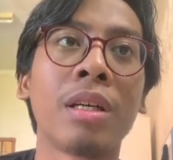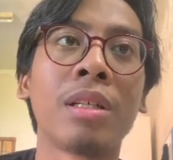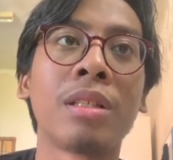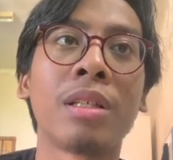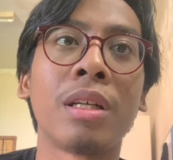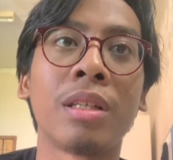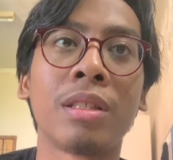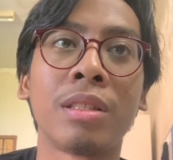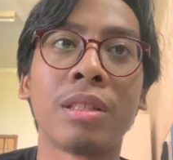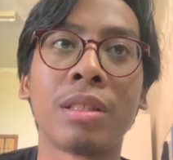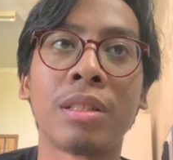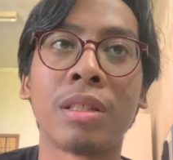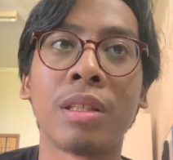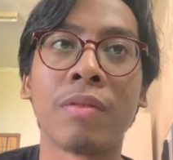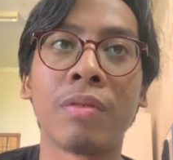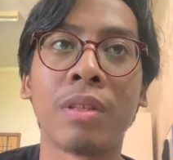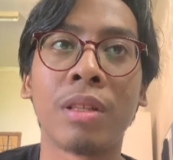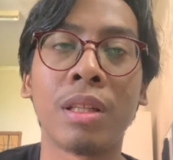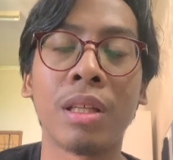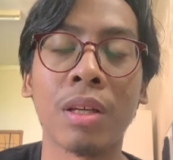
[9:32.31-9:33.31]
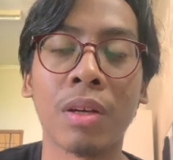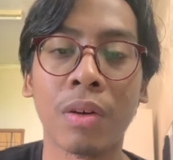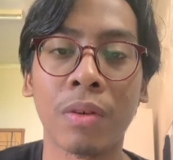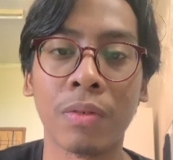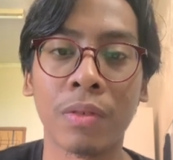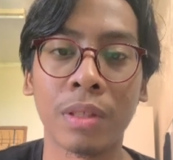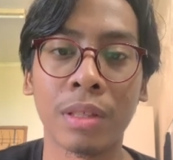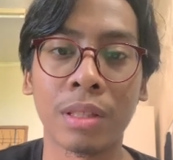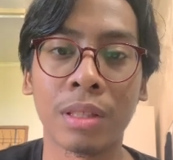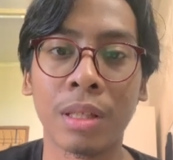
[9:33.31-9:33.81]
resistivity of
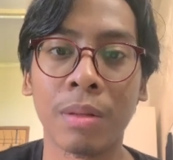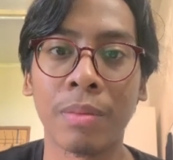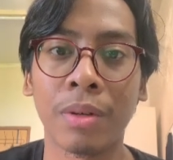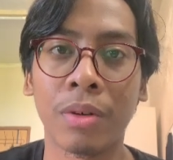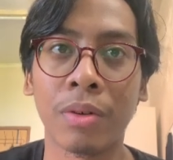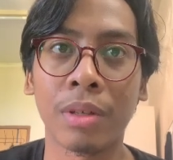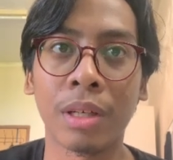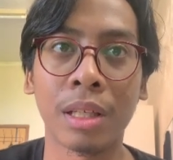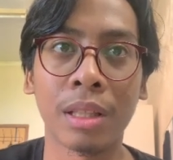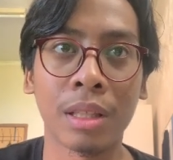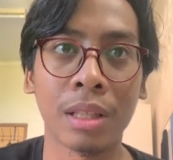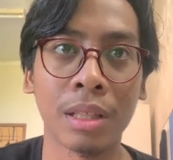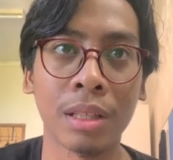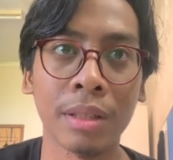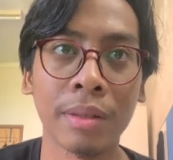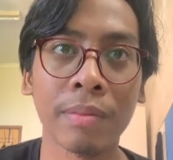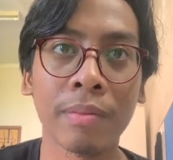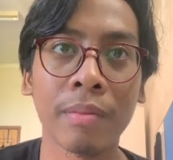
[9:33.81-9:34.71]
a semiconductor,